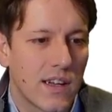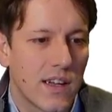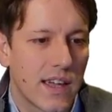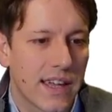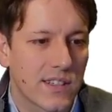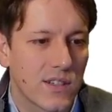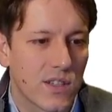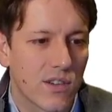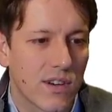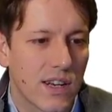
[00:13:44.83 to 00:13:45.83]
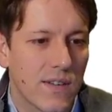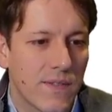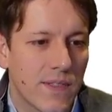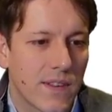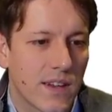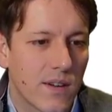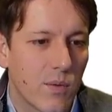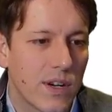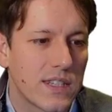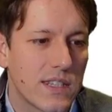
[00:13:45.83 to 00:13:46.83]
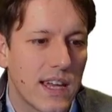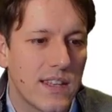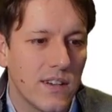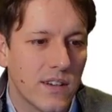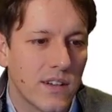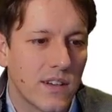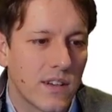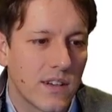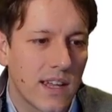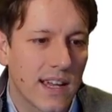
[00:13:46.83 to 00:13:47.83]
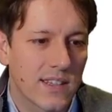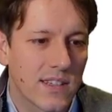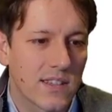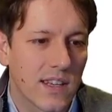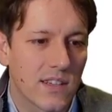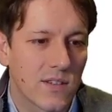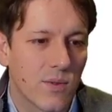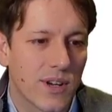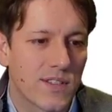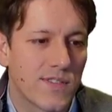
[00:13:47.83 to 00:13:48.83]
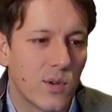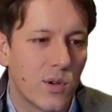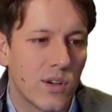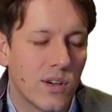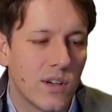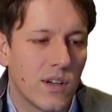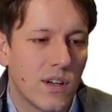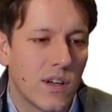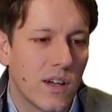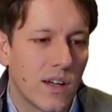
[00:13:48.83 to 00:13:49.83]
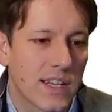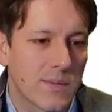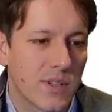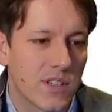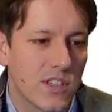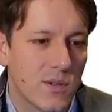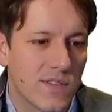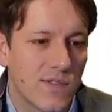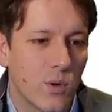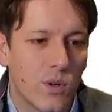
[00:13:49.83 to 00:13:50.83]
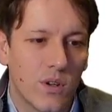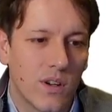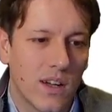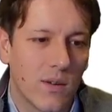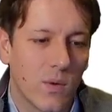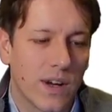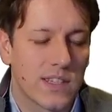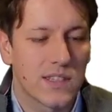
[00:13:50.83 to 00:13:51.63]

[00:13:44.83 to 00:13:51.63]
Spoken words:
x is 3 and y is 10, x is 6 and y is 4, x minus 2 is 4 and y is